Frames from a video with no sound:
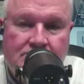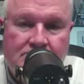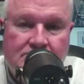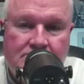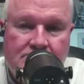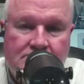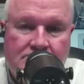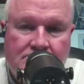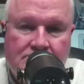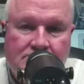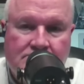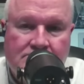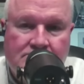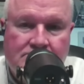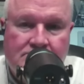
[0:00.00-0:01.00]

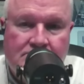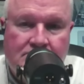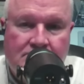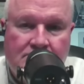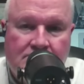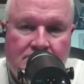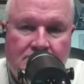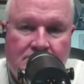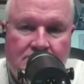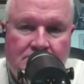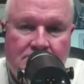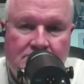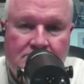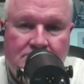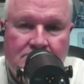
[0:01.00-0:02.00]

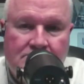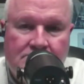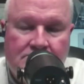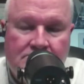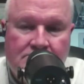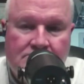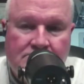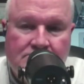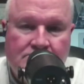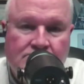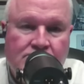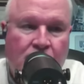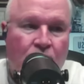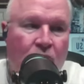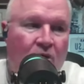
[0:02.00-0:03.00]

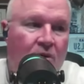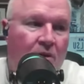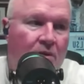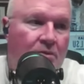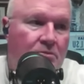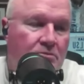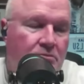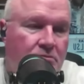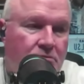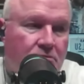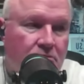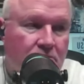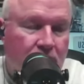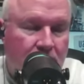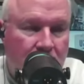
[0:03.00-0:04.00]

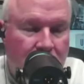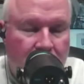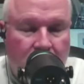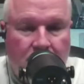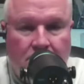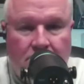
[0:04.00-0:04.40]
(silent)